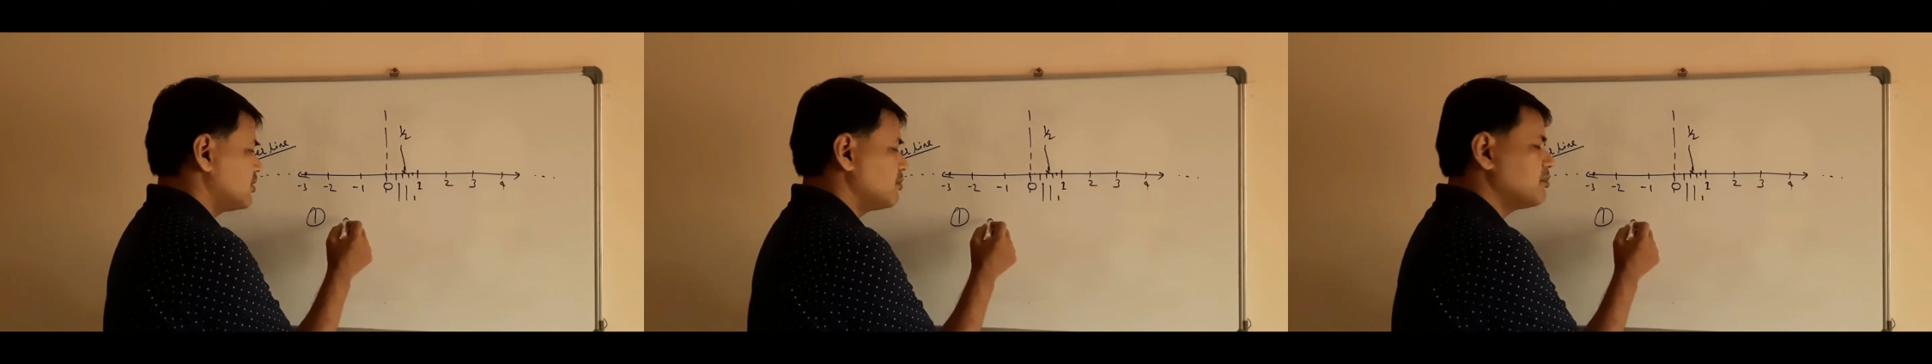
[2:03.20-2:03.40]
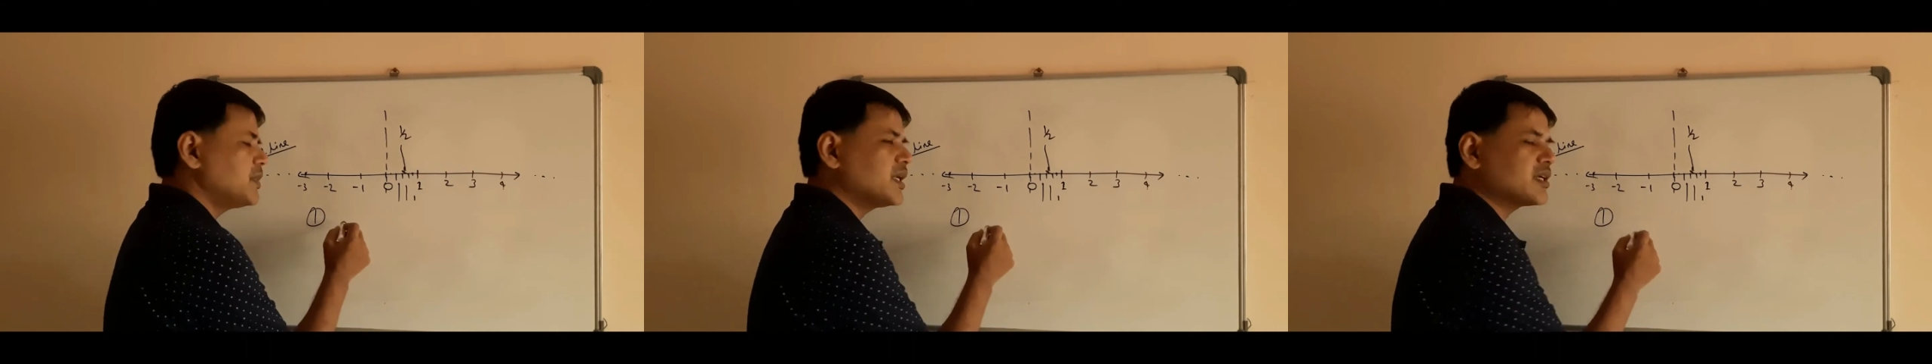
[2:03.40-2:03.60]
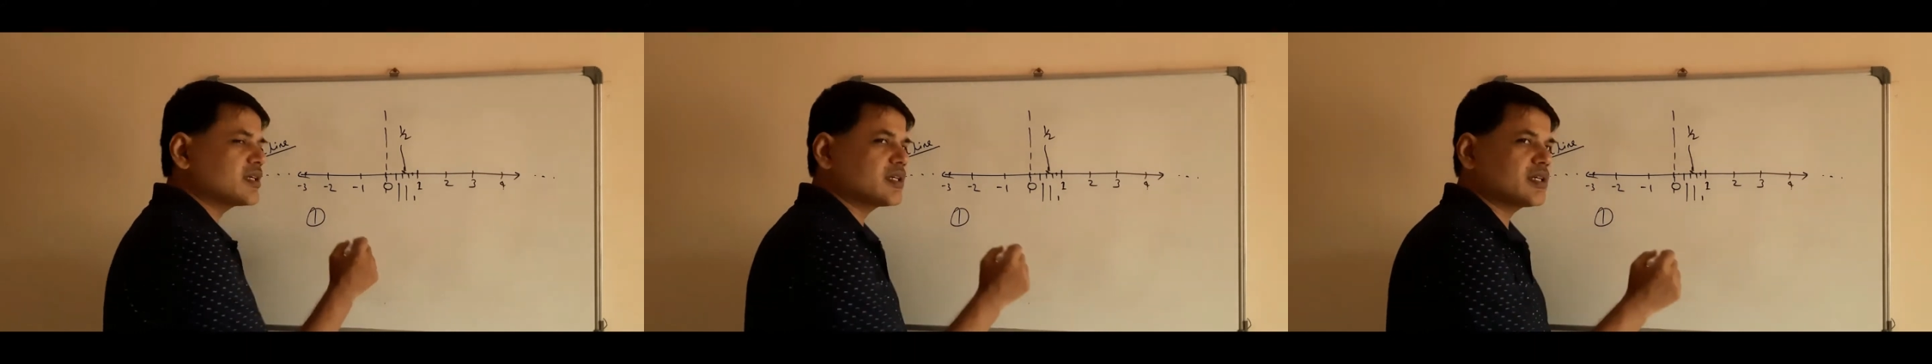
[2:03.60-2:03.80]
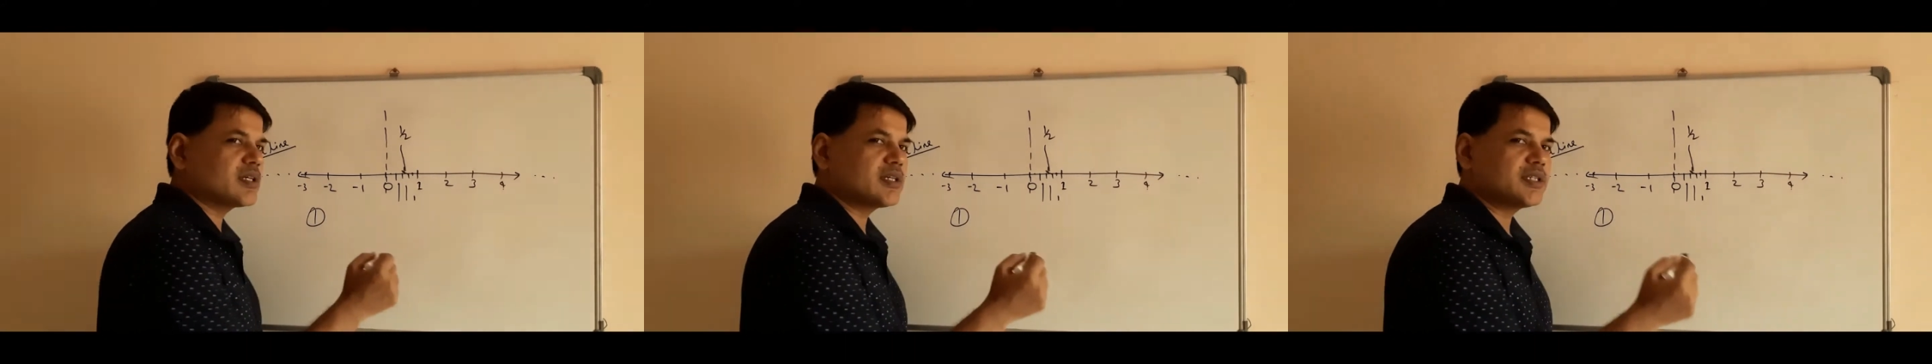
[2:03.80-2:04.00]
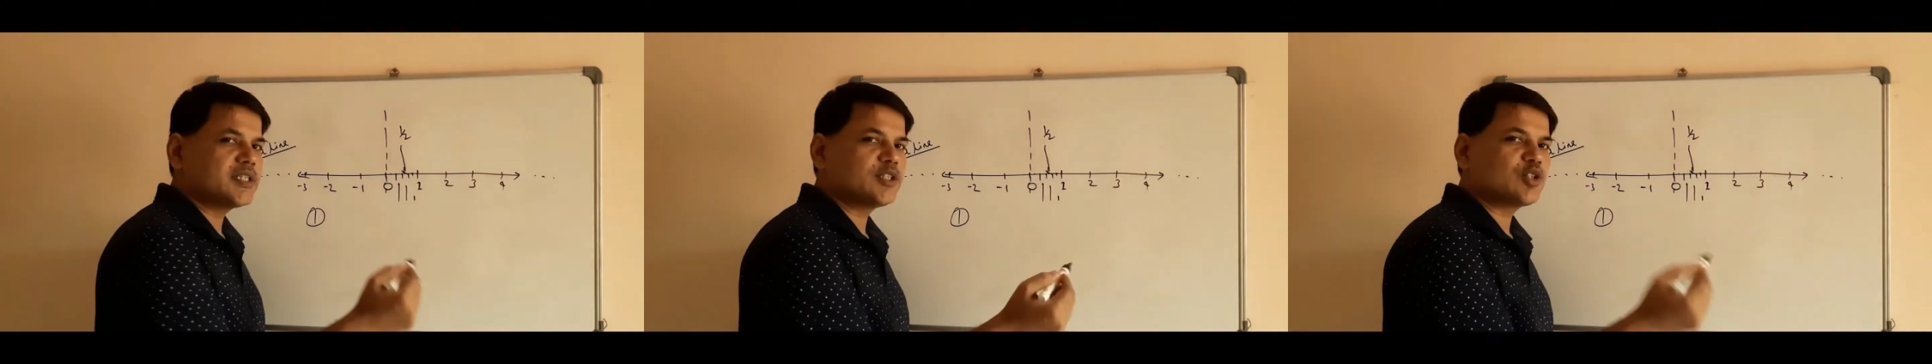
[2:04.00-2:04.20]
make
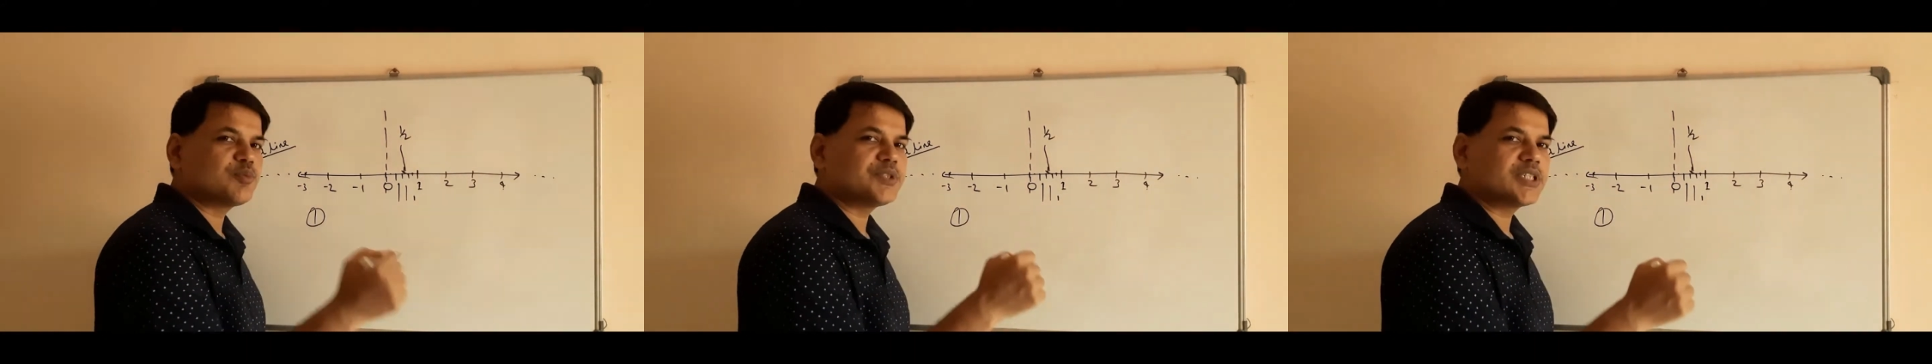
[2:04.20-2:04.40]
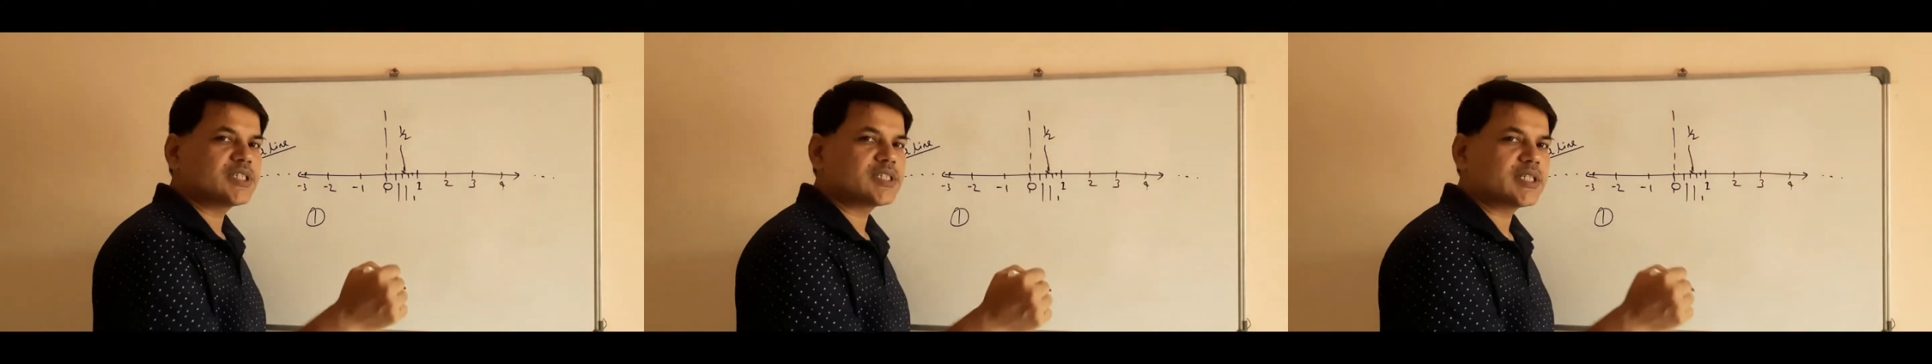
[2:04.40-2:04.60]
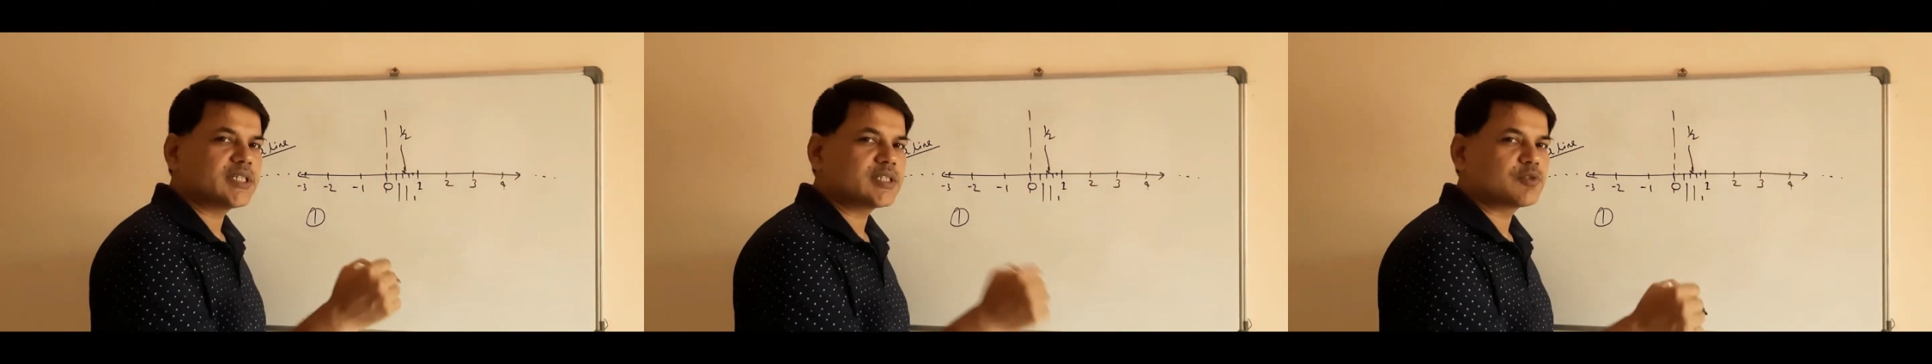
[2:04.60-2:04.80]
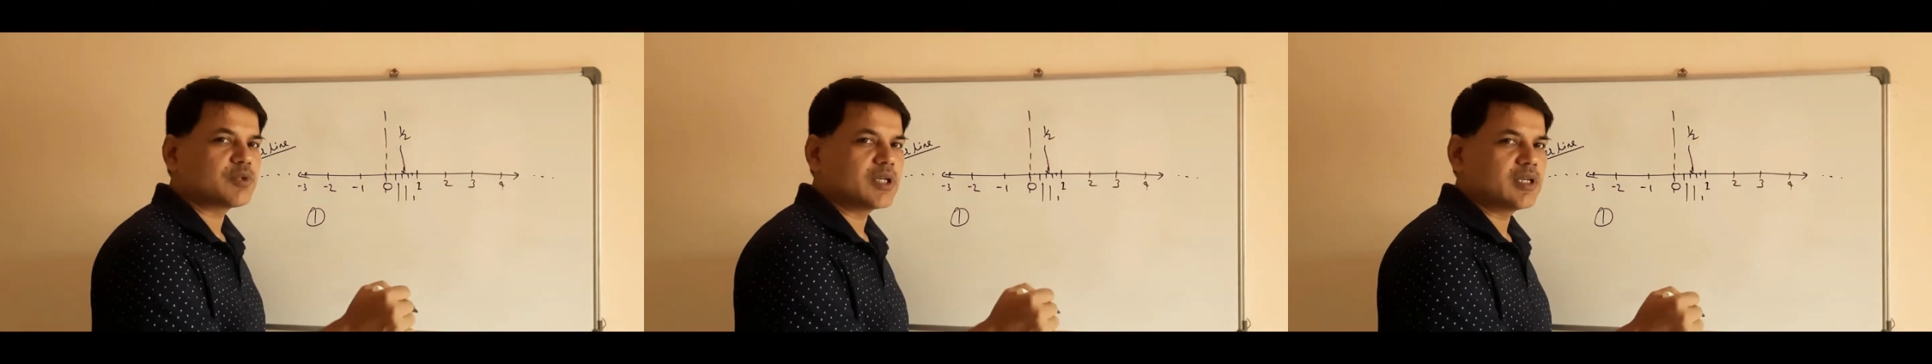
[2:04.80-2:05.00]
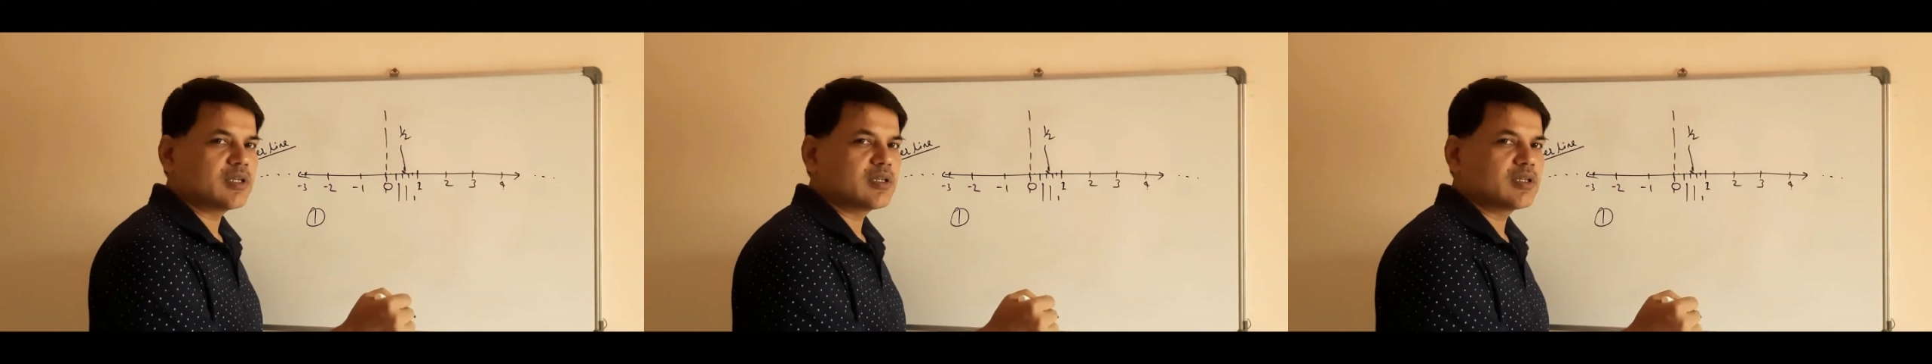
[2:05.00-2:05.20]
denominator
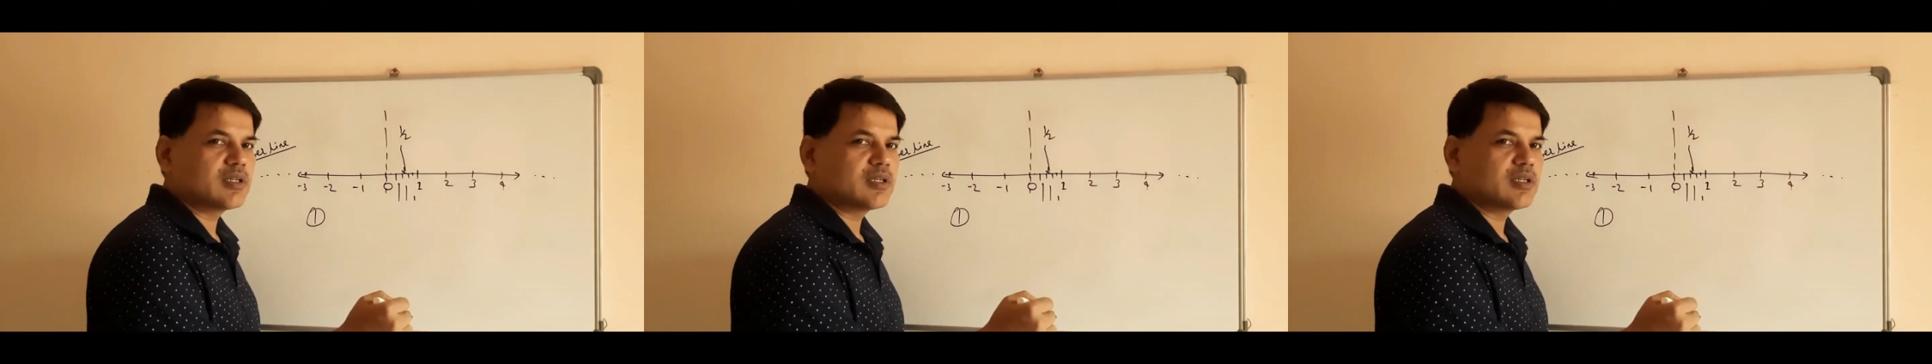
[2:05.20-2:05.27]
equal